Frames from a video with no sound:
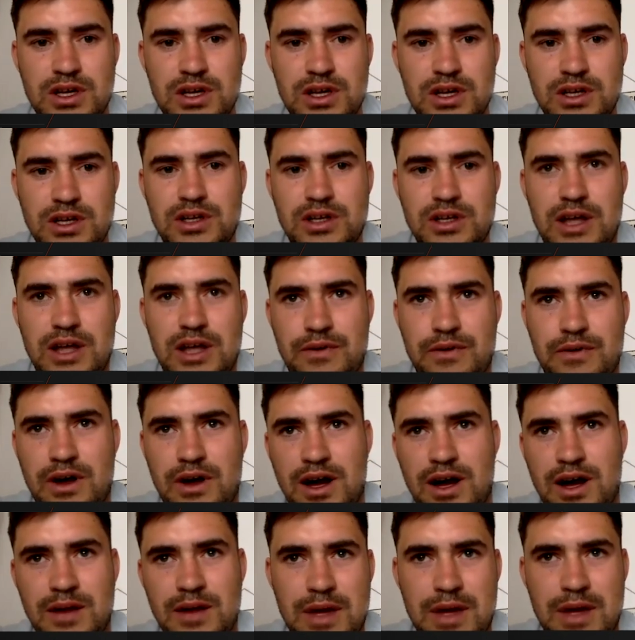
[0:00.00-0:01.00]
you're then
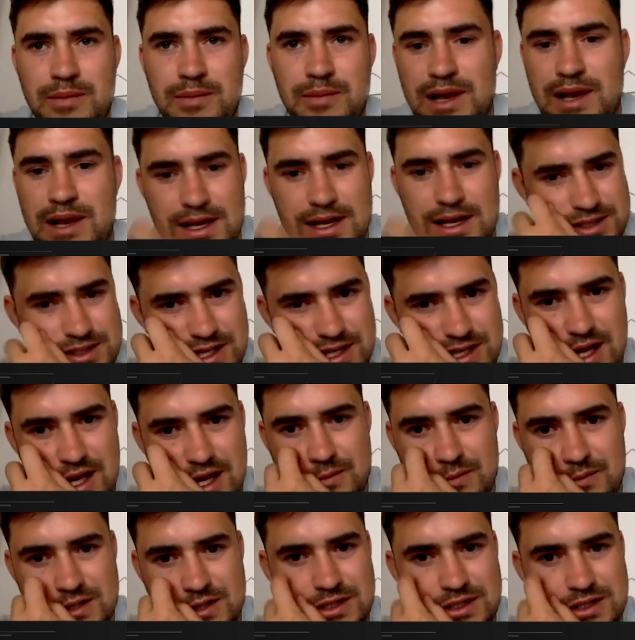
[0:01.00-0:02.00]
flying maybe less
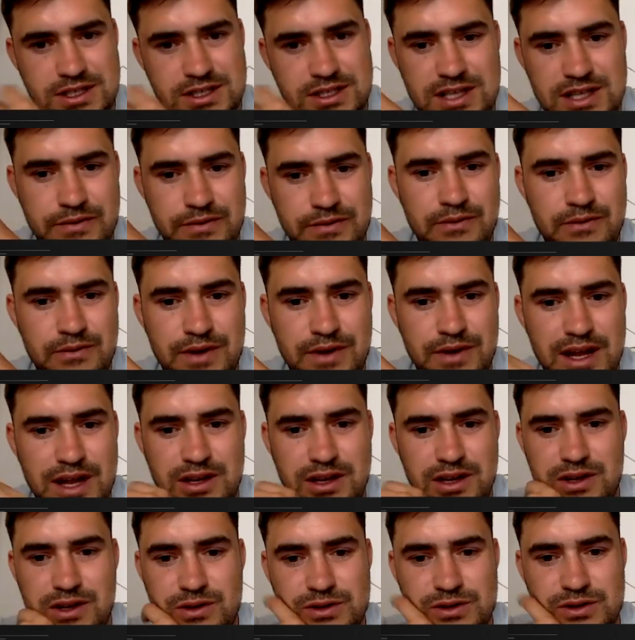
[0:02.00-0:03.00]
teams to different
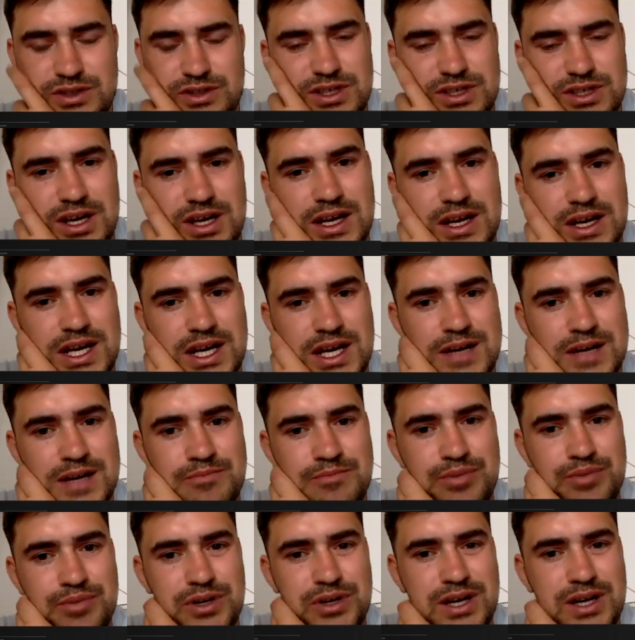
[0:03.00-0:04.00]
venues.
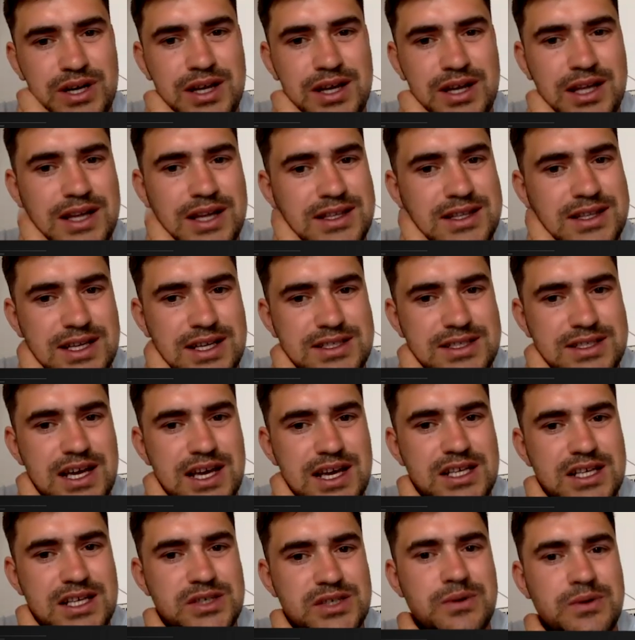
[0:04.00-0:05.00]
But I think that then
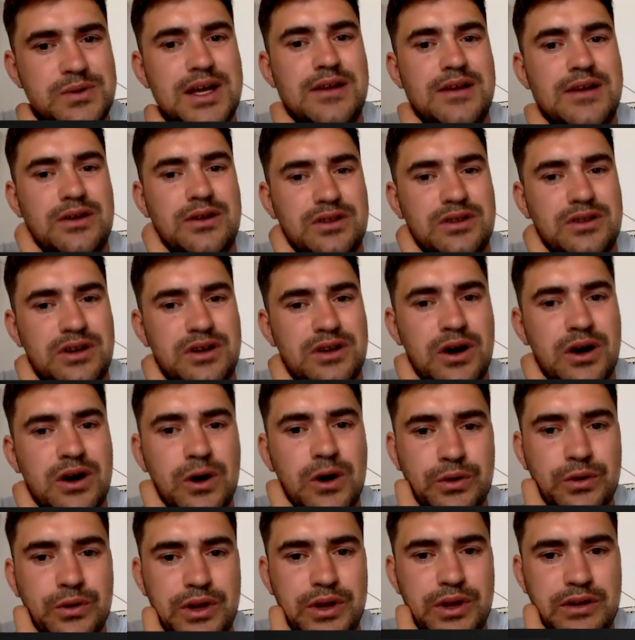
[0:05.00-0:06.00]
takes away the
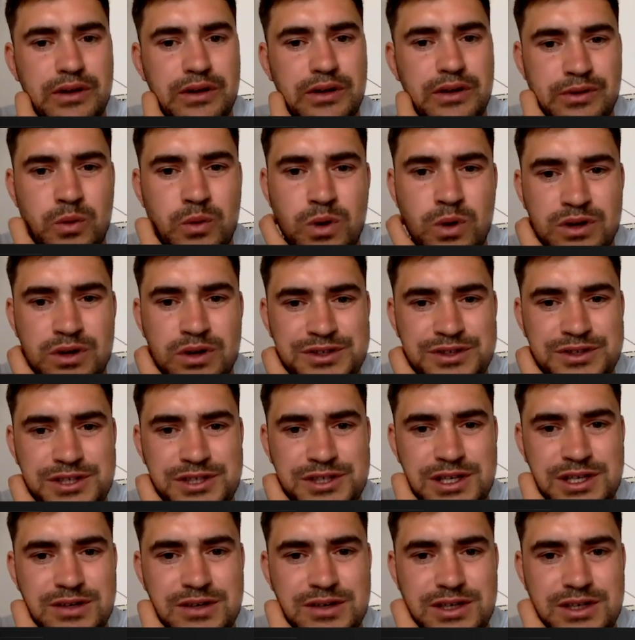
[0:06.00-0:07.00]
whole thing from the World
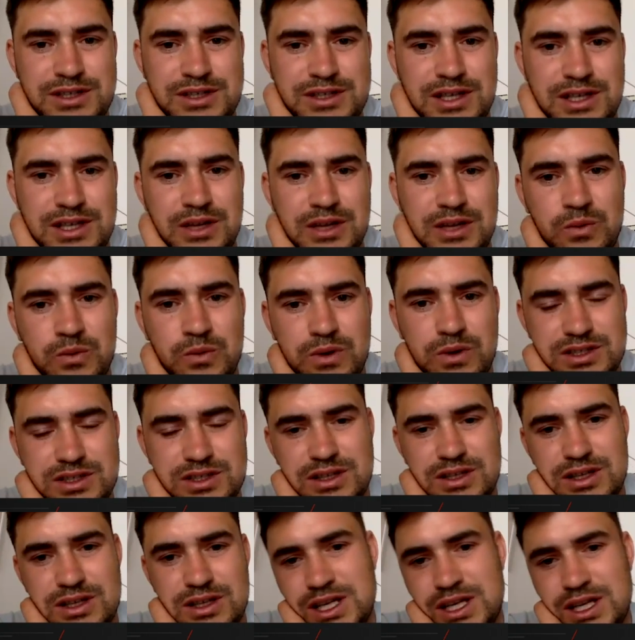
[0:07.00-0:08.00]
Series, and
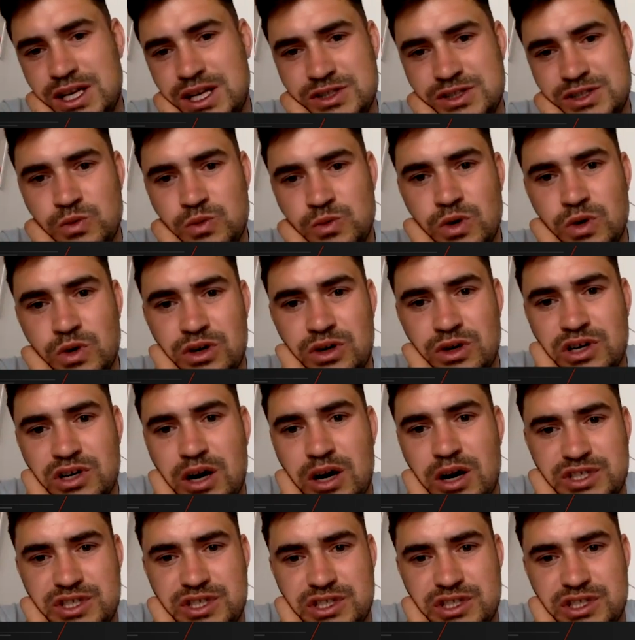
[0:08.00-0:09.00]
it is a world
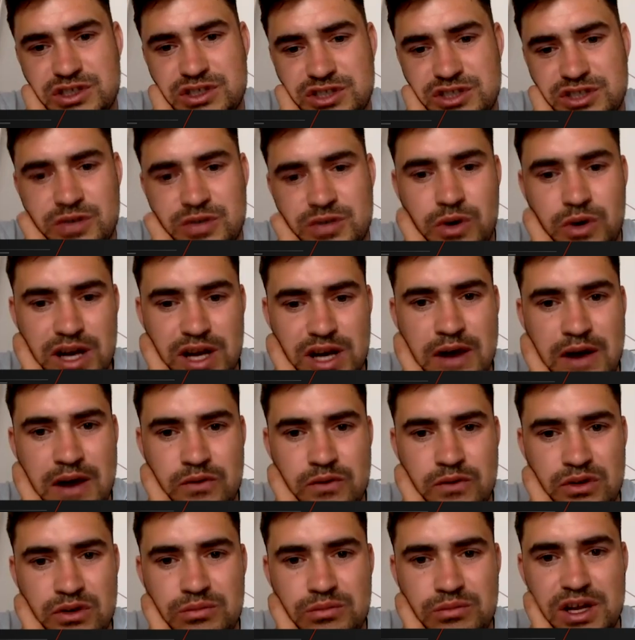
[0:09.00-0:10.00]
competition, so you want
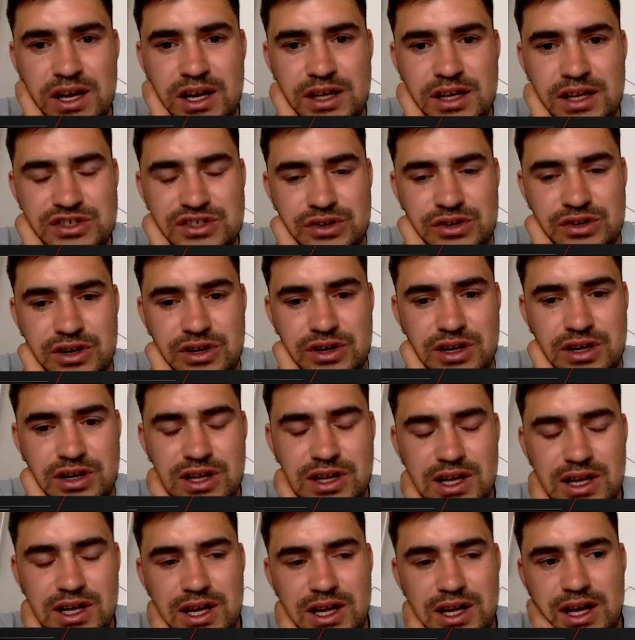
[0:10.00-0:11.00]
everyone playing each other.
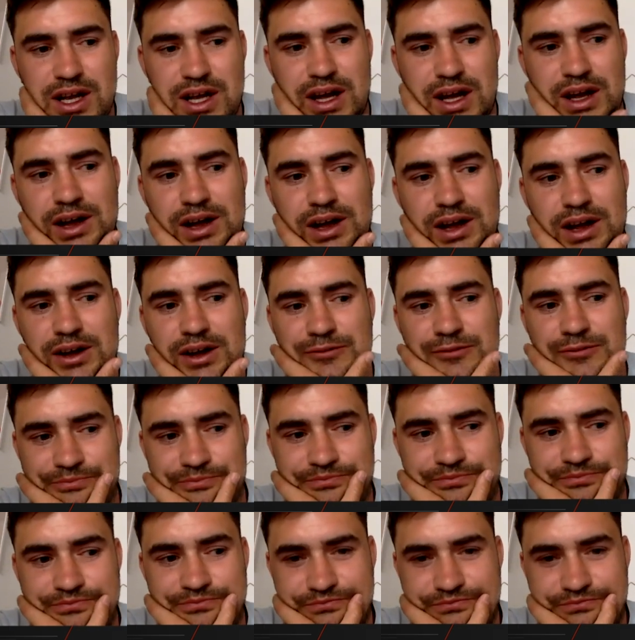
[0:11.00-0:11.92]
Um,